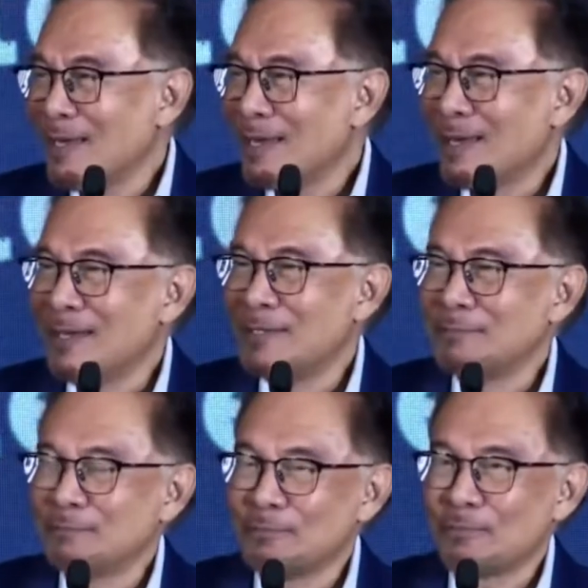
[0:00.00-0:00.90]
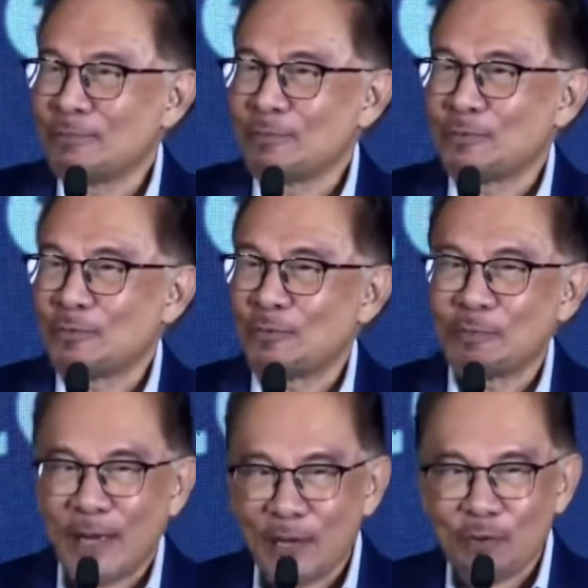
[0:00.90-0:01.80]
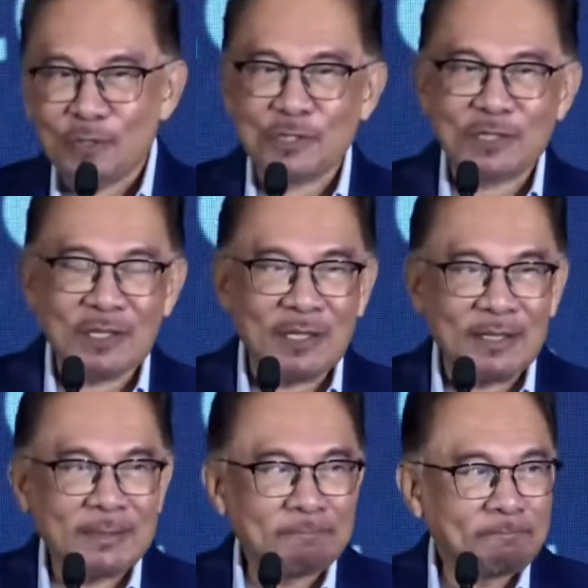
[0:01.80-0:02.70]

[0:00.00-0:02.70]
Kun Pairoch is here.